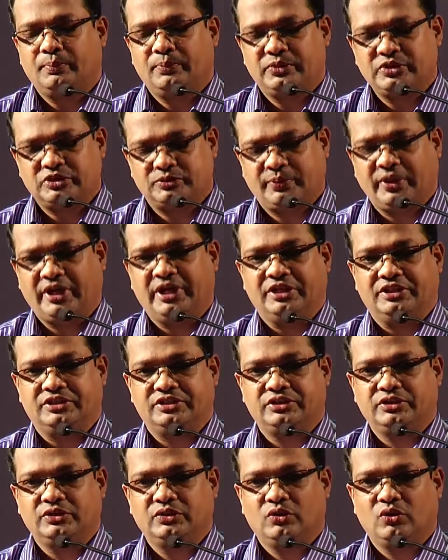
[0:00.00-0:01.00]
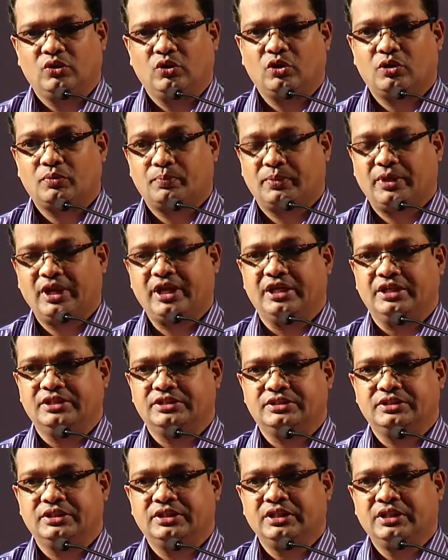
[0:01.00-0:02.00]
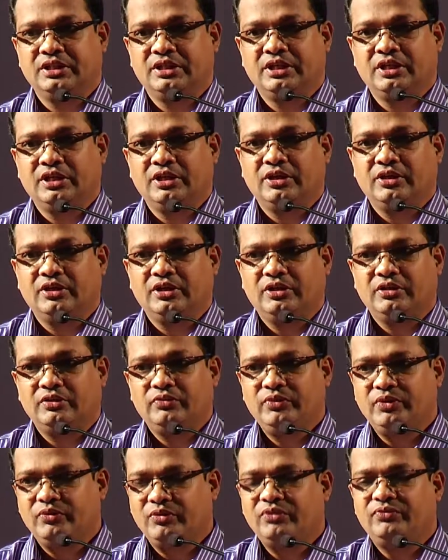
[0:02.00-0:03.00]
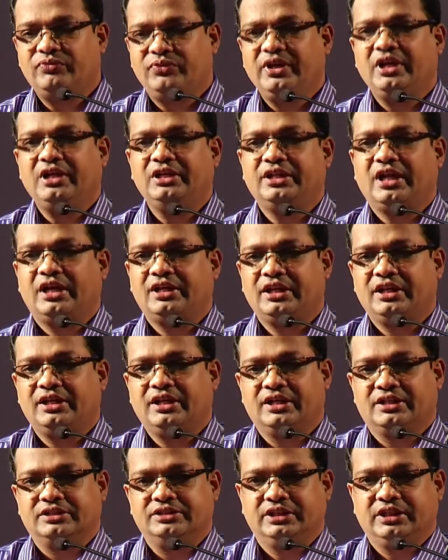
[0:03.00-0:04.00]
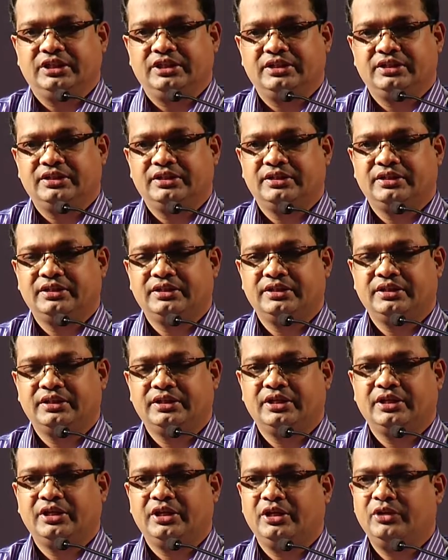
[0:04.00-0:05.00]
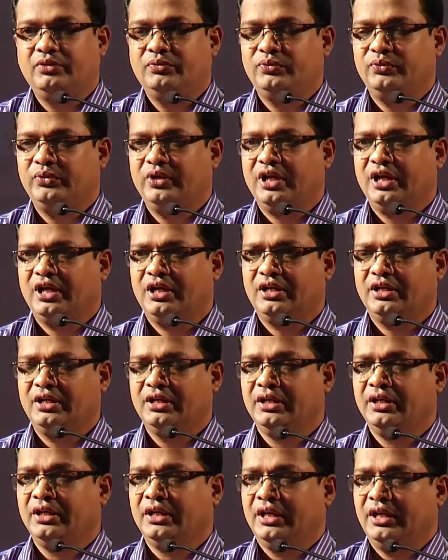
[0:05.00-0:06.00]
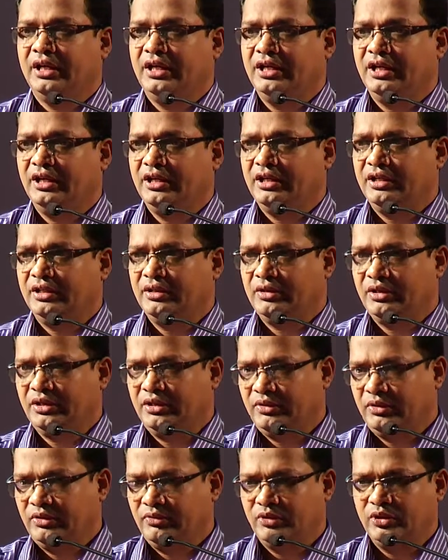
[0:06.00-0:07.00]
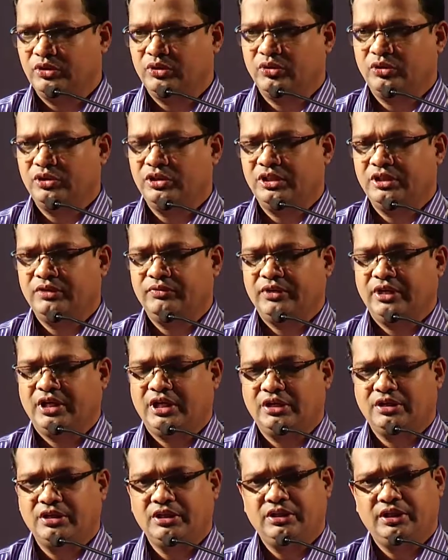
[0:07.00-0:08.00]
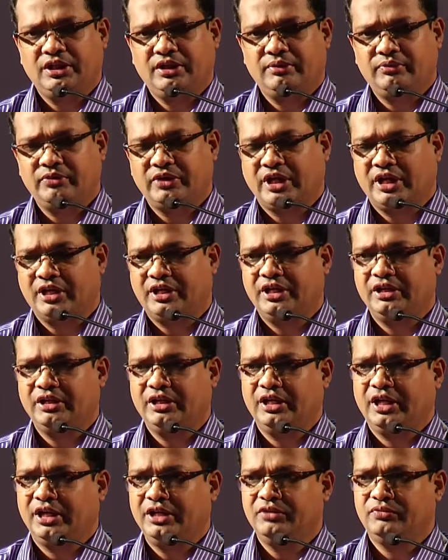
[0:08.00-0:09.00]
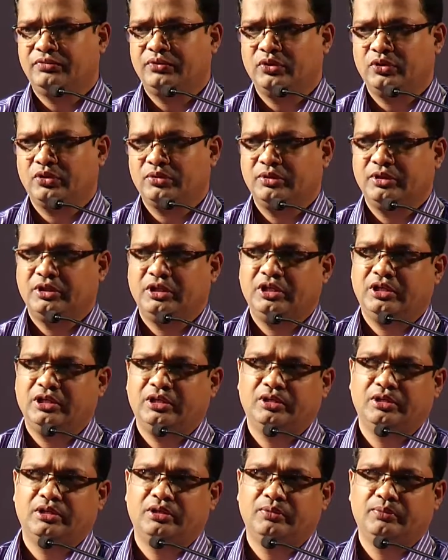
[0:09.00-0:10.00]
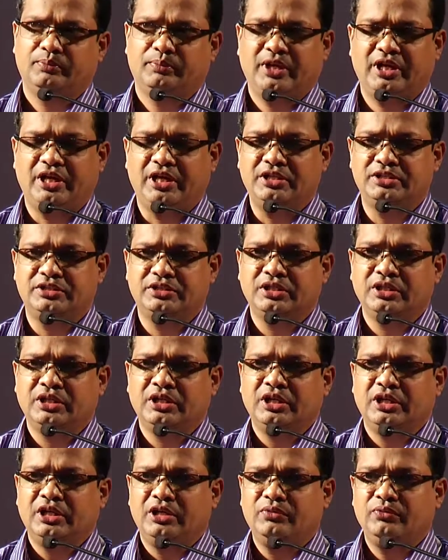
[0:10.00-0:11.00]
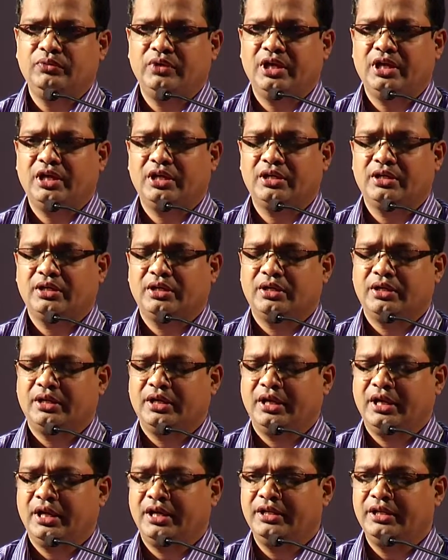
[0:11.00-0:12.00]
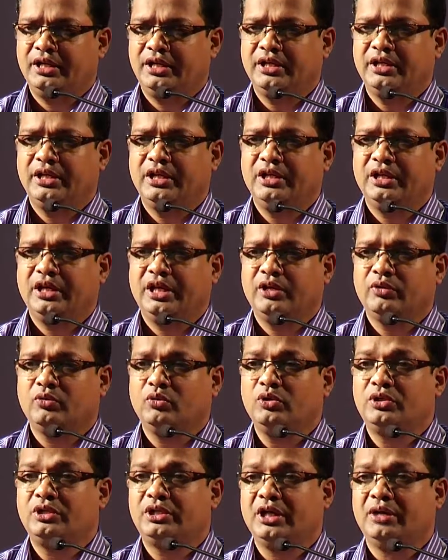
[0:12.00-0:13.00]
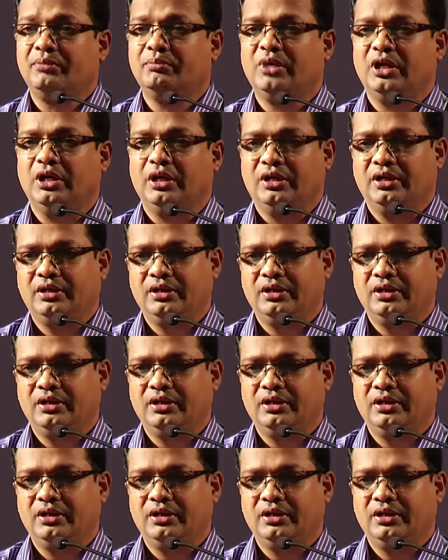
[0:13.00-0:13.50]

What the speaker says: space or place, we will feel that energy. If we are even though we are in a hurry life or place, if we are entering in a good temple,